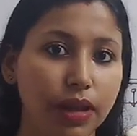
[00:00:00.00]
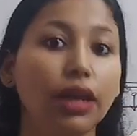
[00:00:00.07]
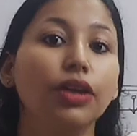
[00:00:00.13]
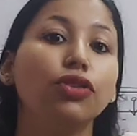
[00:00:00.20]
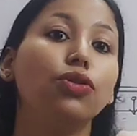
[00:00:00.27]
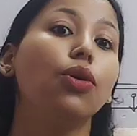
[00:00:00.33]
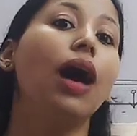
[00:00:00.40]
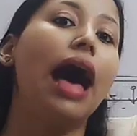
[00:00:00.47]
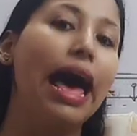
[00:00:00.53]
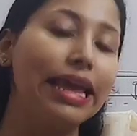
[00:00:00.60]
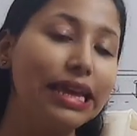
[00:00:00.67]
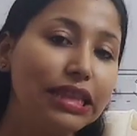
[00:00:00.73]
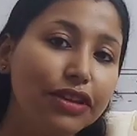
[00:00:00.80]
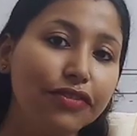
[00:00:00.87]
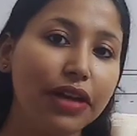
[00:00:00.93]
So,
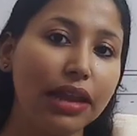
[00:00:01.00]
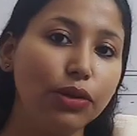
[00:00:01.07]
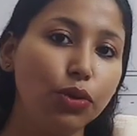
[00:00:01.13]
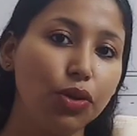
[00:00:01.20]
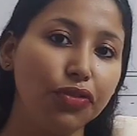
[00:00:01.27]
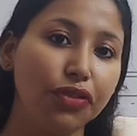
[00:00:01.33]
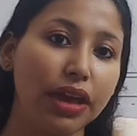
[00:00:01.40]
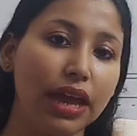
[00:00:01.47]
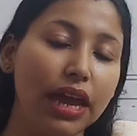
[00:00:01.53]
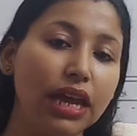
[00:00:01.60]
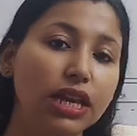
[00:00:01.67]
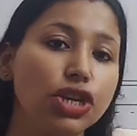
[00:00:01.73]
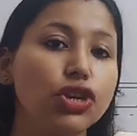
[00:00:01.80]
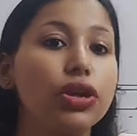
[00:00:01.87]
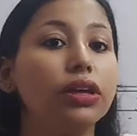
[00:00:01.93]
higher the value of Kh,
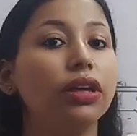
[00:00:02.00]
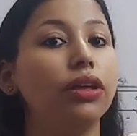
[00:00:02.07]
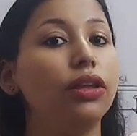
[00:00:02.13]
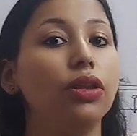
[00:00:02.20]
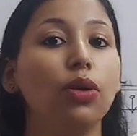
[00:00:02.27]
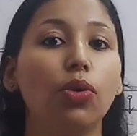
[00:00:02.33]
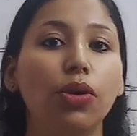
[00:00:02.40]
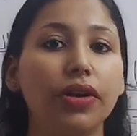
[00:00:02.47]
lower